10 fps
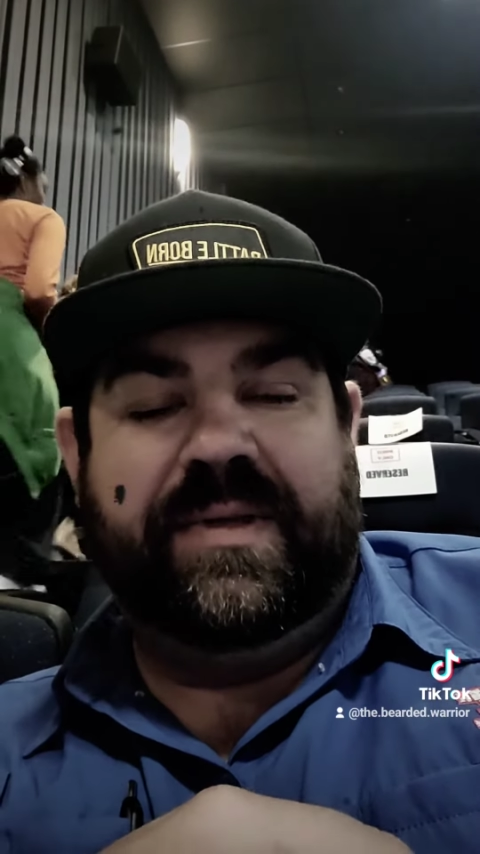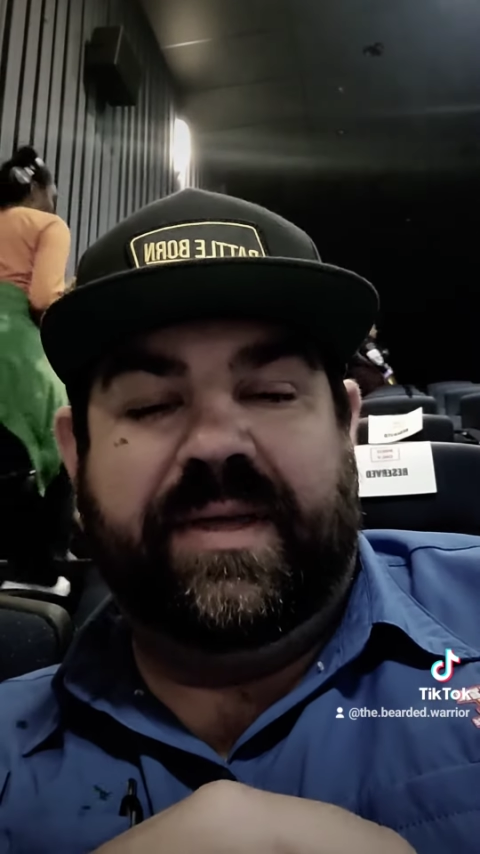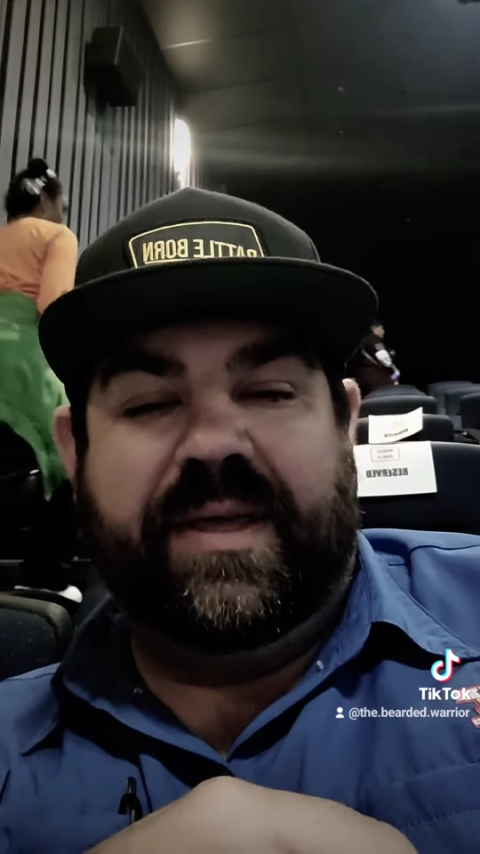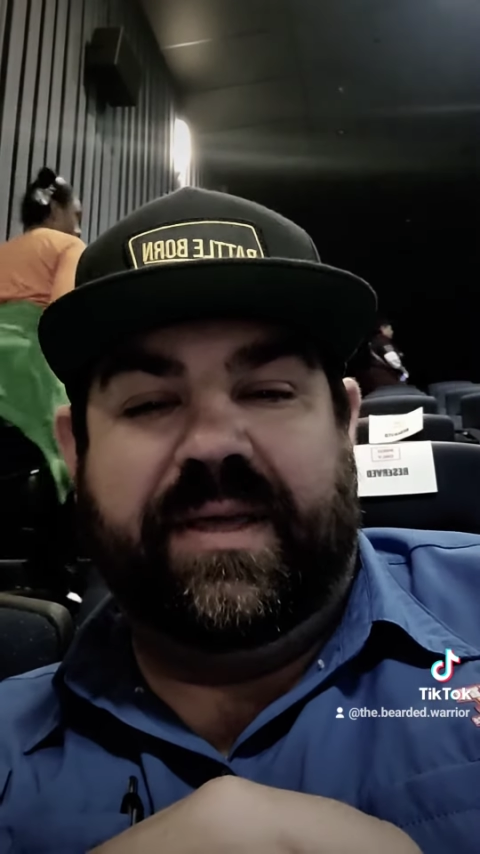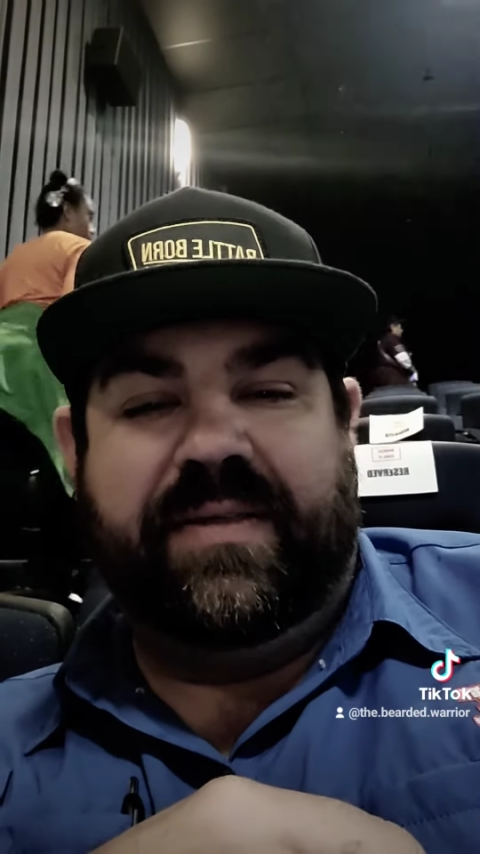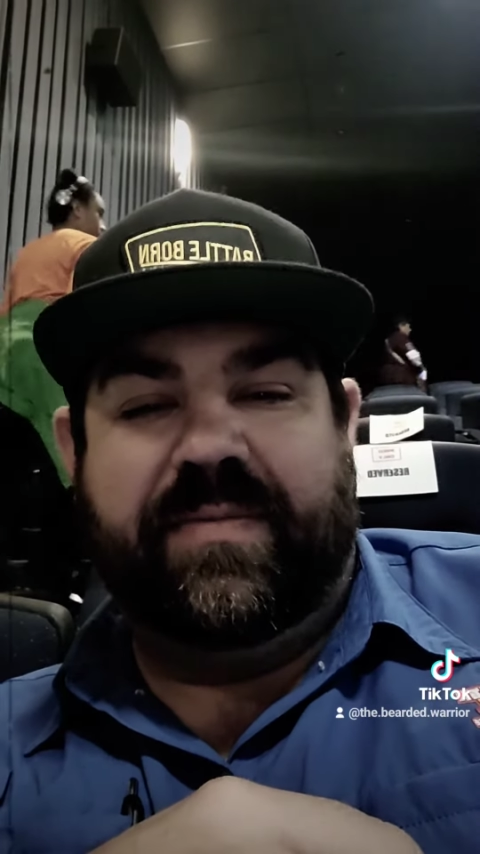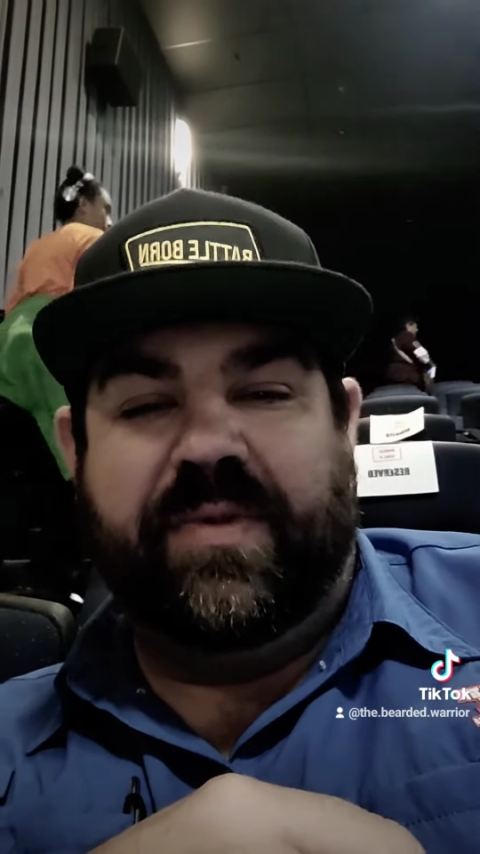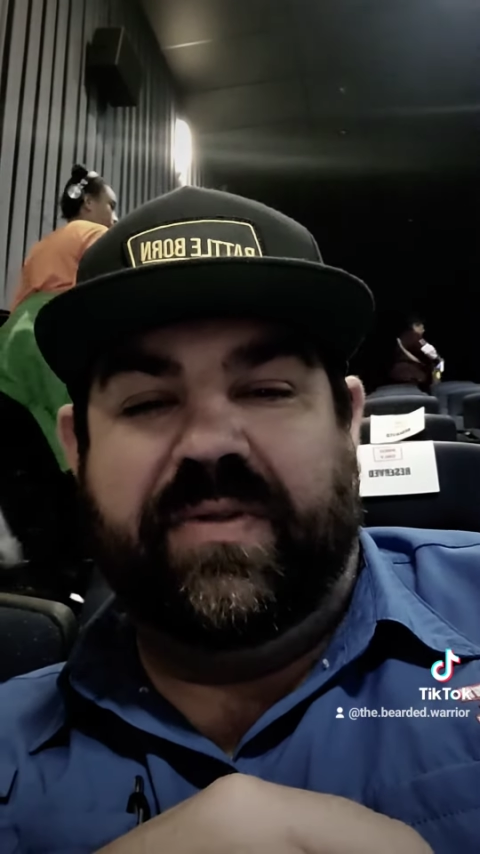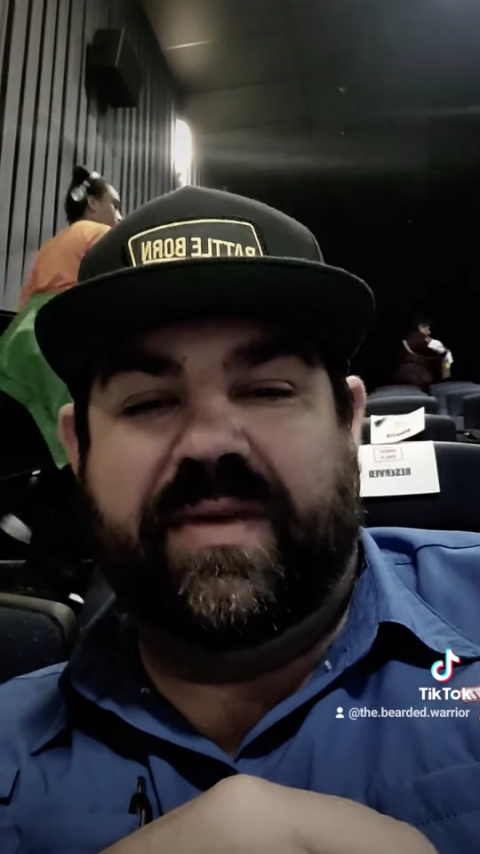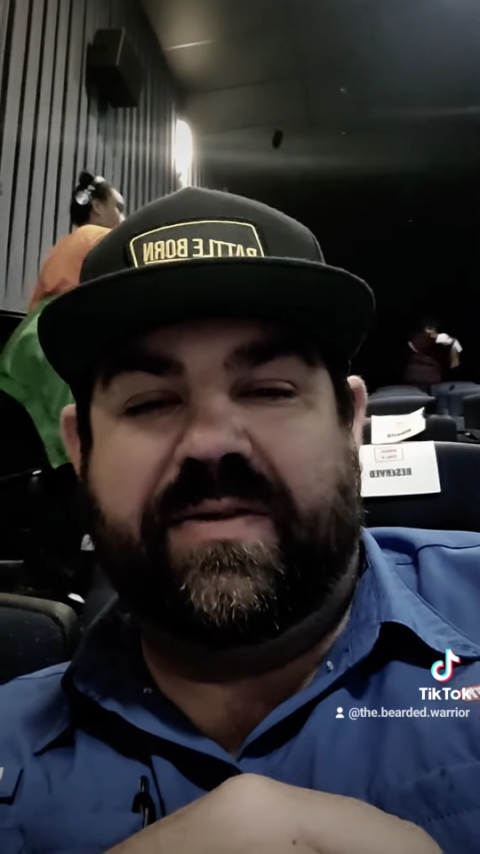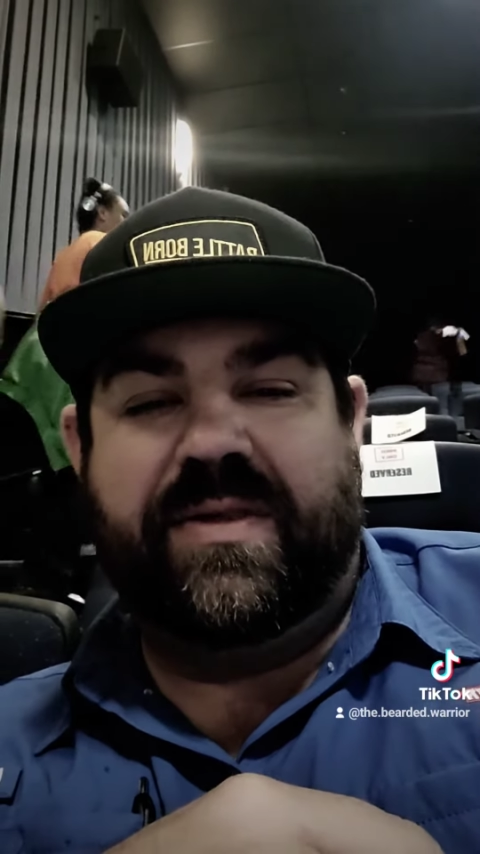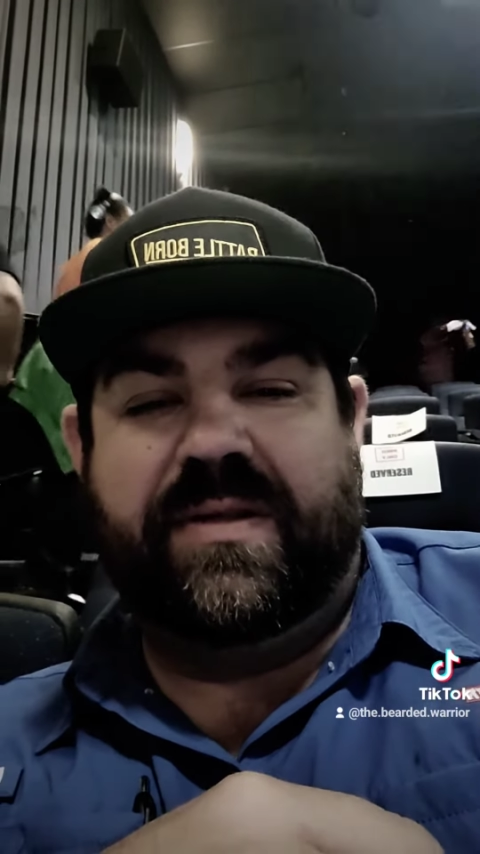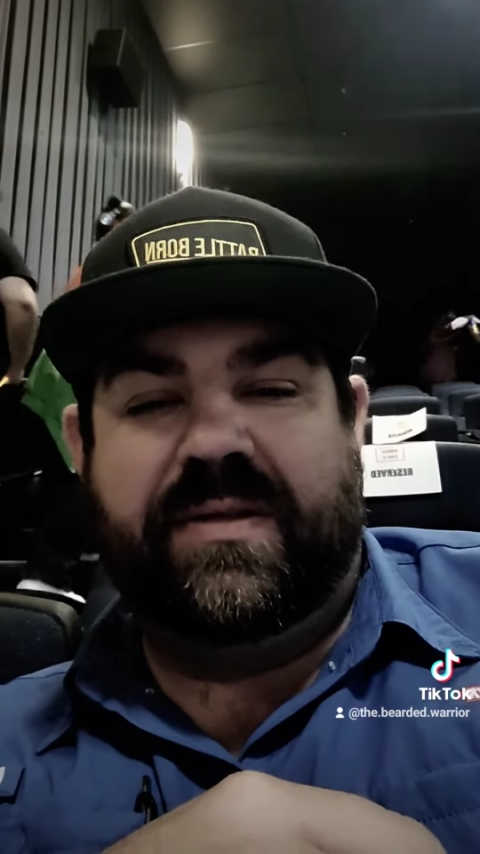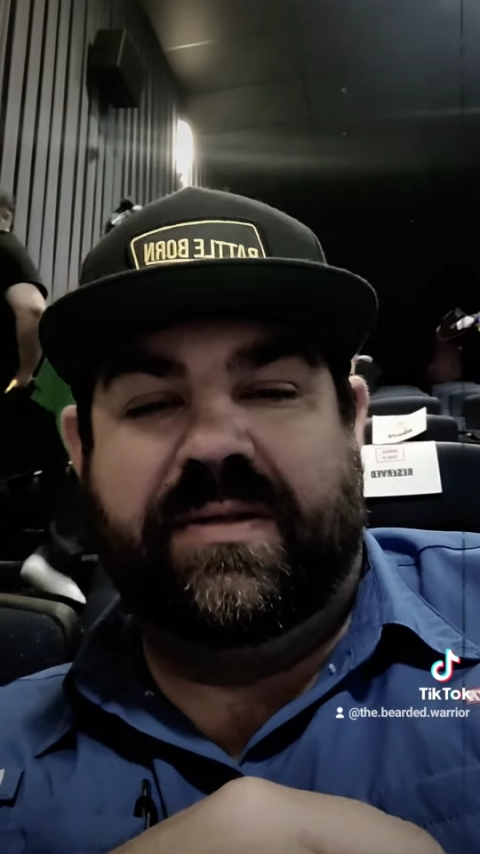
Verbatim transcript: he's a musician,